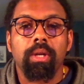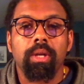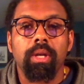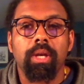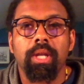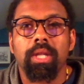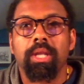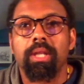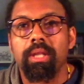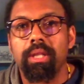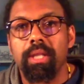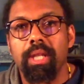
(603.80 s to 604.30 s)

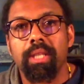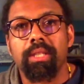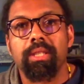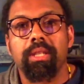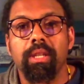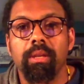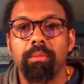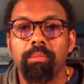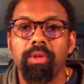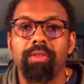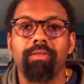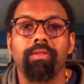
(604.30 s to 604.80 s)
and that's
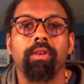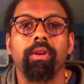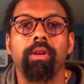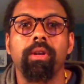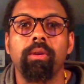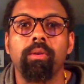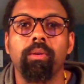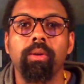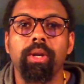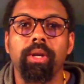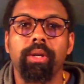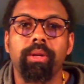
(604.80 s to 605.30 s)
going to be very
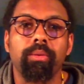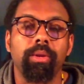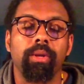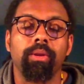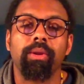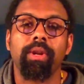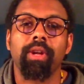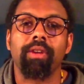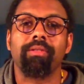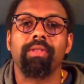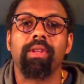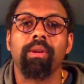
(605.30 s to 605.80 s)
quick. We
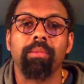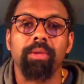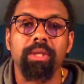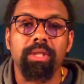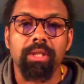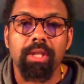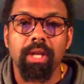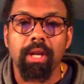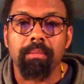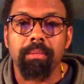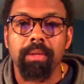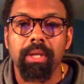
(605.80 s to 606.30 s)
don't have that much
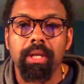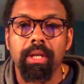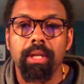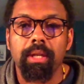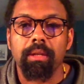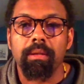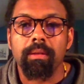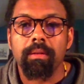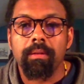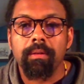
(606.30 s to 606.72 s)
time again.